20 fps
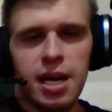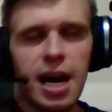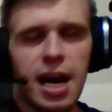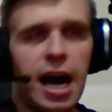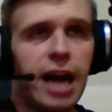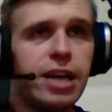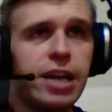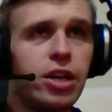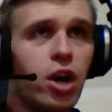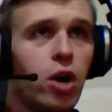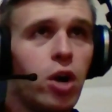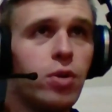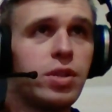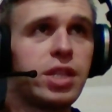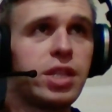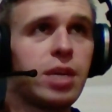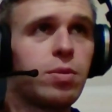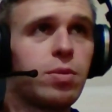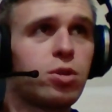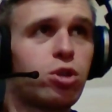I know
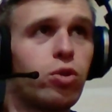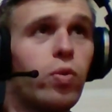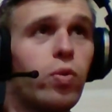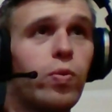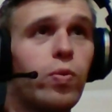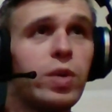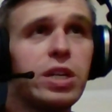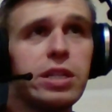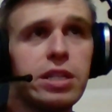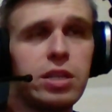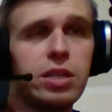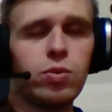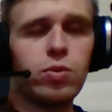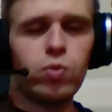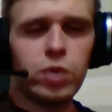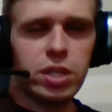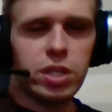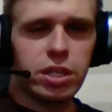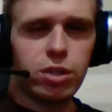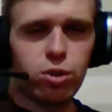that they were tr- really,
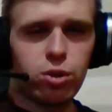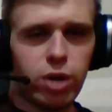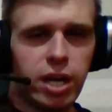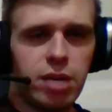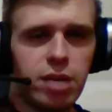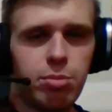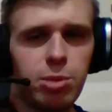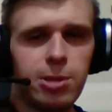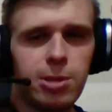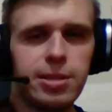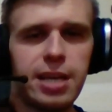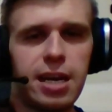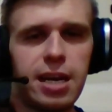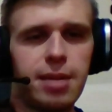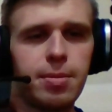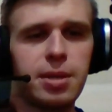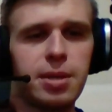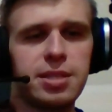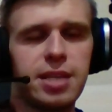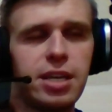really trying to build that
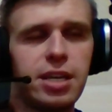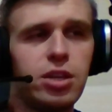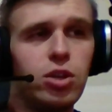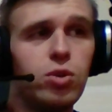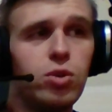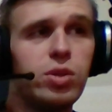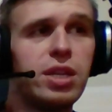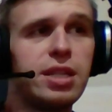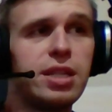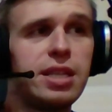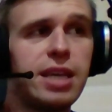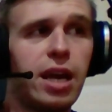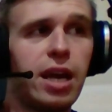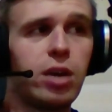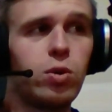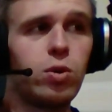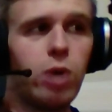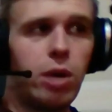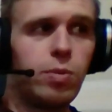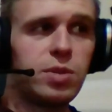up because they knew that at the
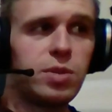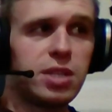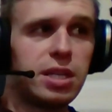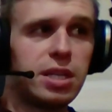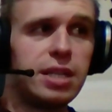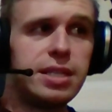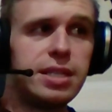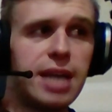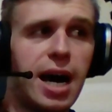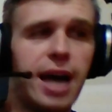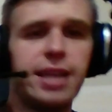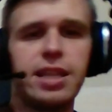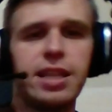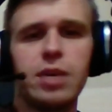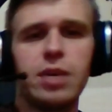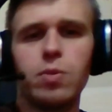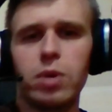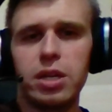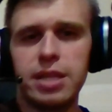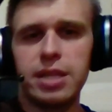end Gwen was going to die, and they
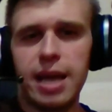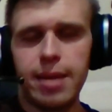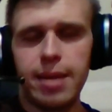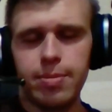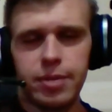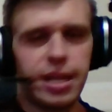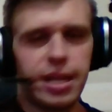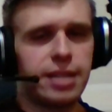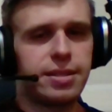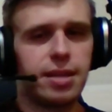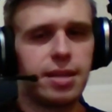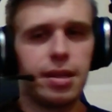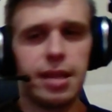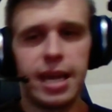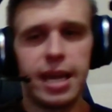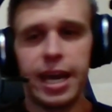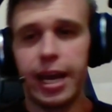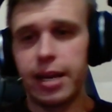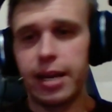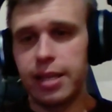wanted that that to
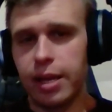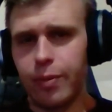land.